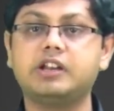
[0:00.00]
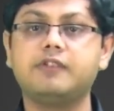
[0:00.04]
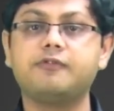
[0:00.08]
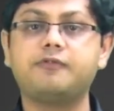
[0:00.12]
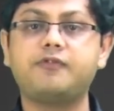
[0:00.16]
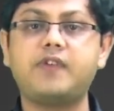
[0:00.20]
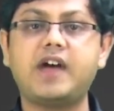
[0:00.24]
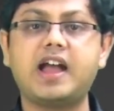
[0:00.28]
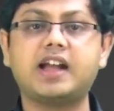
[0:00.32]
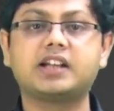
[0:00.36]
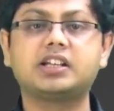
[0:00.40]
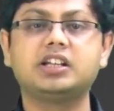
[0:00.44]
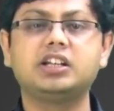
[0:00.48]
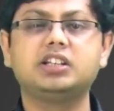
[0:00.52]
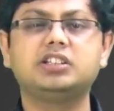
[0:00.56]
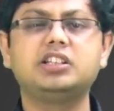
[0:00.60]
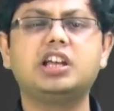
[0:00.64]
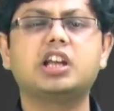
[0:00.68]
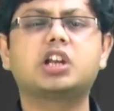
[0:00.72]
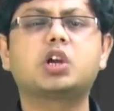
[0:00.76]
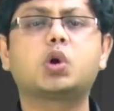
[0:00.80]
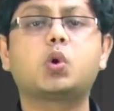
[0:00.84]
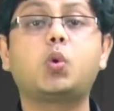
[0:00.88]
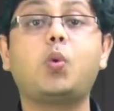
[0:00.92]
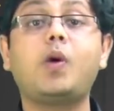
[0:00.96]
But in fact,
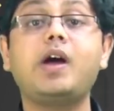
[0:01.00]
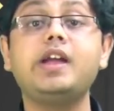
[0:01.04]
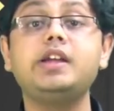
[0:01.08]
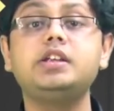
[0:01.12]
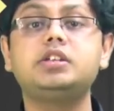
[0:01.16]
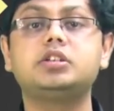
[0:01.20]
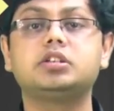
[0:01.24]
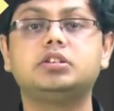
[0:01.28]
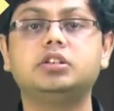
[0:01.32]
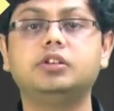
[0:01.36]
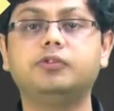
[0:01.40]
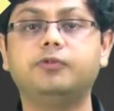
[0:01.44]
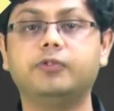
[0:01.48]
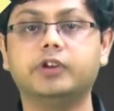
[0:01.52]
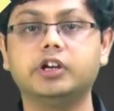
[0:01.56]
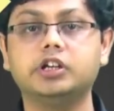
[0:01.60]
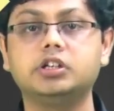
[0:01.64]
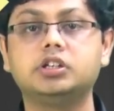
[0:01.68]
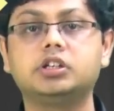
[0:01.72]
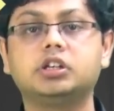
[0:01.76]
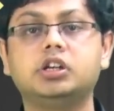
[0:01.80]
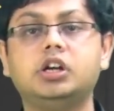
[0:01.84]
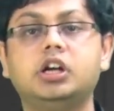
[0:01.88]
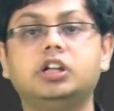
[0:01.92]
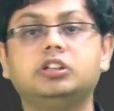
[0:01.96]
they are quite
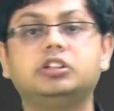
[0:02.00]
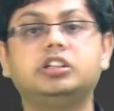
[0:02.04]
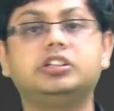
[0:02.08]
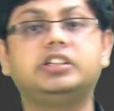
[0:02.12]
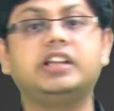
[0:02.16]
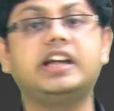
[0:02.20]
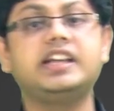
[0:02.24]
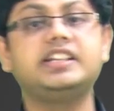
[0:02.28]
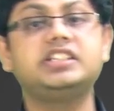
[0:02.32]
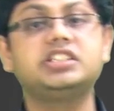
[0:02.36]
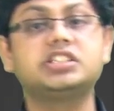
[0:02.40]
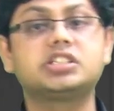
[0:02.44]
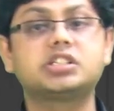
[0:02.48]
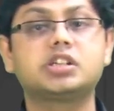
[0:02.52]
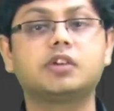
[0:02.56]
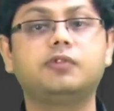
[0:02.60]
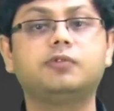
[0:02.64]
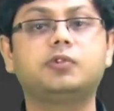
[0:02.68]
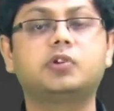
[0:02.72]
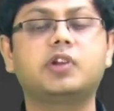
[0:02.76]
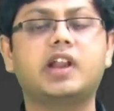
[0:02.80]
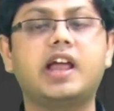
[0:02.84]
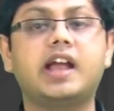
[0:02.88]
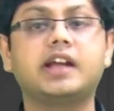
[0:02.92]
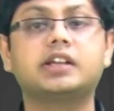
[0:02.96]
different. The
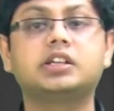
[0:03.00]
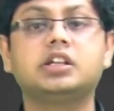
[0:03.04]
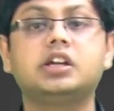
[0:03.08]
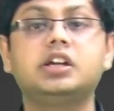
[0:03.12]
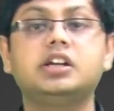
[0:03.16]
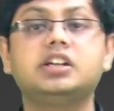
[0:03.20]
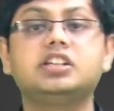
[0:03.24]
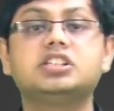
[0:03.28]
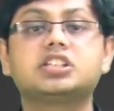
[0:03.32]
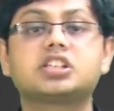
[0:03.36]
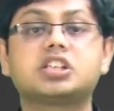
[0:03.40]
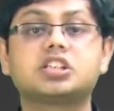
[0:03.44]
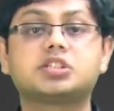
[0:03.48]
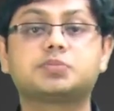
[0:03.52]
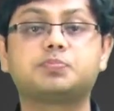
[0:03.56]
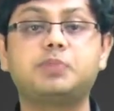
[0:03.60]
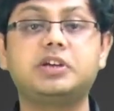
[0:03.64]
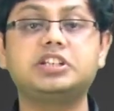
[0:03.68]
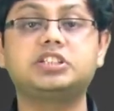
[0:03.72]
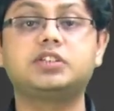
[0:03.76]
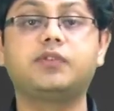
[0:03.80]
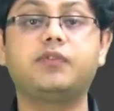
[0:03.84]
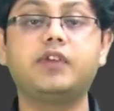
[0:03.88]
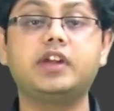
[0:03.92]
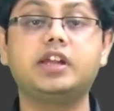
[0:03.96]
digestive tract is
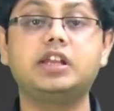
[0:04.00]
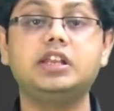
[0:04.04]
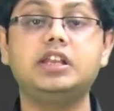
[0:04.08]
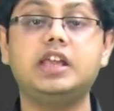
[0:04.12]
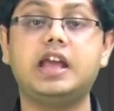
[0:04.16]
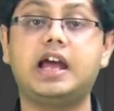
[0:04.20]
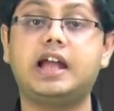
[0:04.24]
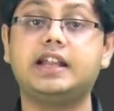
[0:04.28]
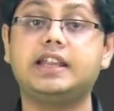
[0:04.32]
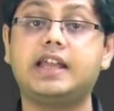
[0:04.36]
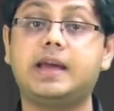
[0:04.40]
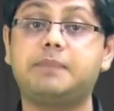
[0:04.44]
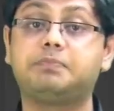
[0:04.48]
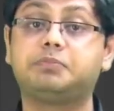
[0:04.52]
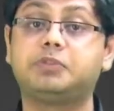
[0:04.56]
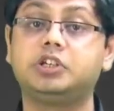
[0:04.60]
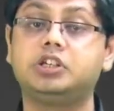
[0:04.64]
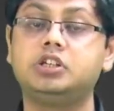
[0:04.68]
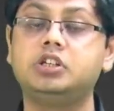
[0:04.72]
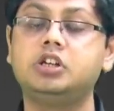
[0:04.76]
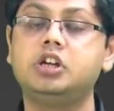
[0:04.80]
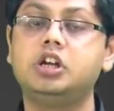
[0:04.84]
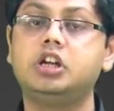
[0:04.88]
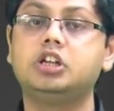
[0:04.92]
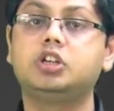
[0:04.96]
specifically
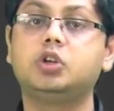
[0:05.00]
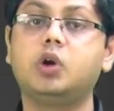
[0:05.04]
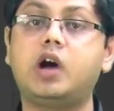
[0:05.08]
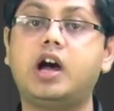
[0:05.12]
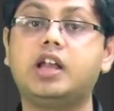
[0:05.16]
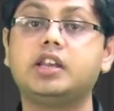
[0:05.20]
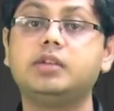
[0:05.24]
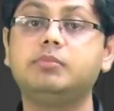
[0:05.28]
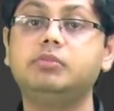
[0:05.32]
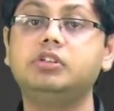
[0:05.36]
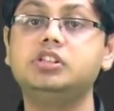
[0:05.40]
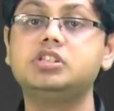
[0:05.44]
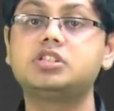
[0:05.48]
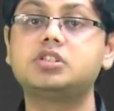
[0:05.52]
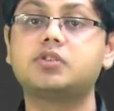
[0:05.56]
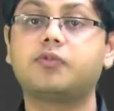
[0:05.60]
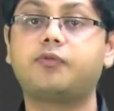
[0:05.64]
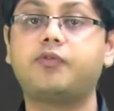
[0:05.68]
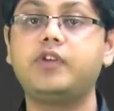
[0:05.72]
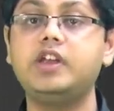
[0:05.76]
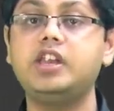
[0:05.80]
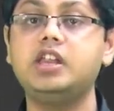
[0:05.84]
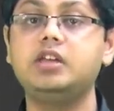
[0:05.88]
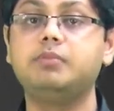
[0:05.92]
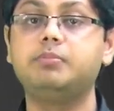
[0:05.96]
adapted to animals'
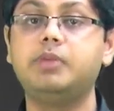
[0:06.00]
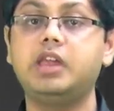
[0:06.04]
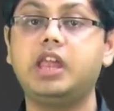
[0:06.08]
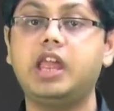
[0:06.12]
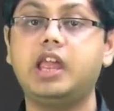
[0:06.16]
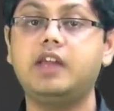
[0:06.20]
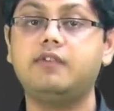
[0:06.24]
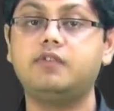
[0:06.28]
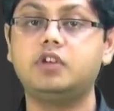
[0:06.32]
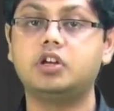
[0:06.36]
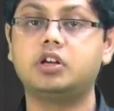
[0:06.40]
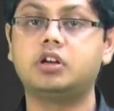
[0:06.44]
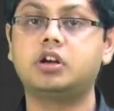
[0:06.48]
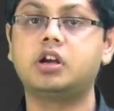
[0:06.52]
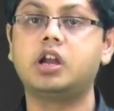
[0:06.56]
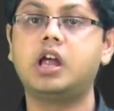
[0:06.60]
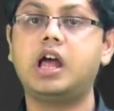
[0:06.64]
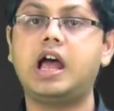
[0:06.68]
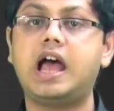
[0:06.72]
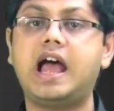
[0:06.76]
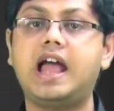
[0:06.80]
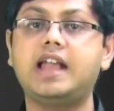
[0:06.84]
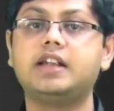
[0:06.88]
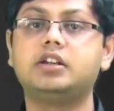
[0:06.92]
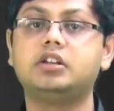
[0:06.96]
feeding behavior
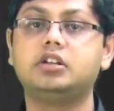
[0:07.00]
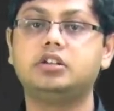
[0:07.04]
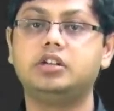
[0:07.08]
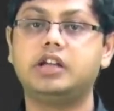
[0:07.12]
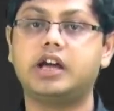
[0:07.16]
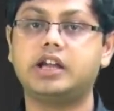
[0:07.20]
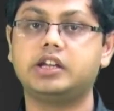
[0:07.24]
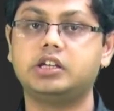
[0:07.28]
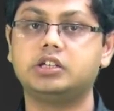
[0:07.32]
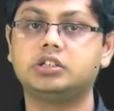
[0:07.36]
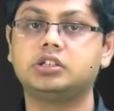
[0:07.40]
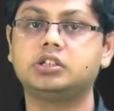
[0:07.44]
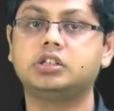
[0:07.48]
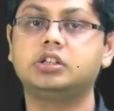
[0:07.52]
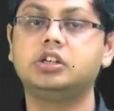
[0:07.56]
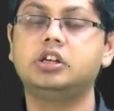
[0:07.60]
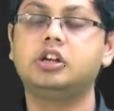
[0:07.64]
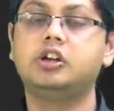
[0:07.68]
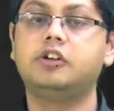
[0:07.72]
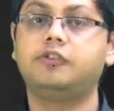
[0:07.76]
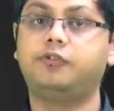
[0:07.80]
and diet.